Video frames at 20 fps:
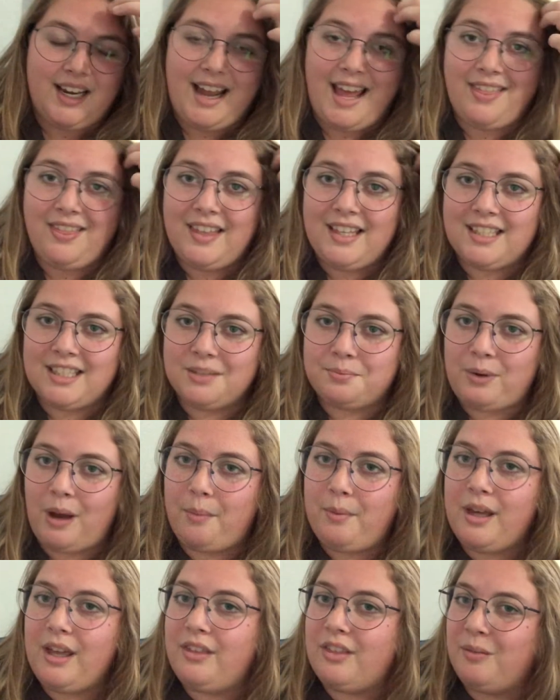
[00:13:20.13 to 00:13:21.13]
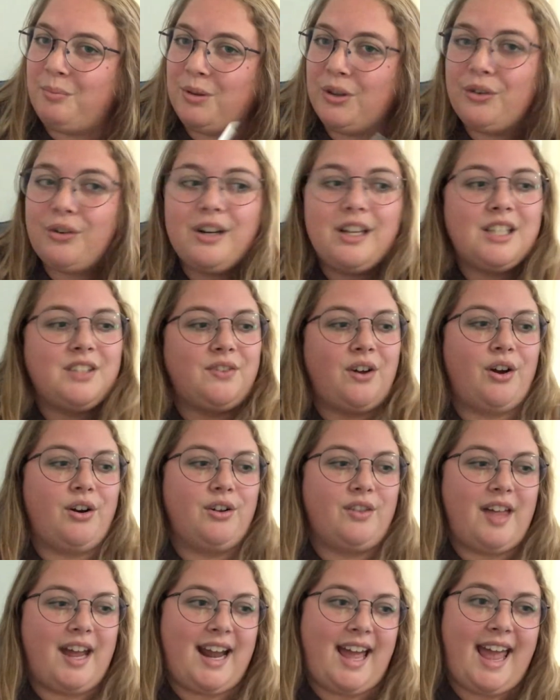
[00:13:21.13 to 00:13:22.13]
And this is probably the blurriest photo
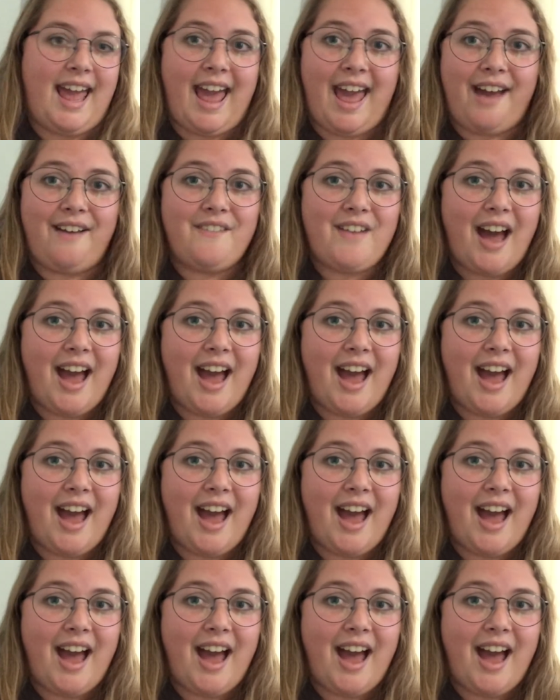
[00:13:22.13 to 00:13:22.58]
that I have.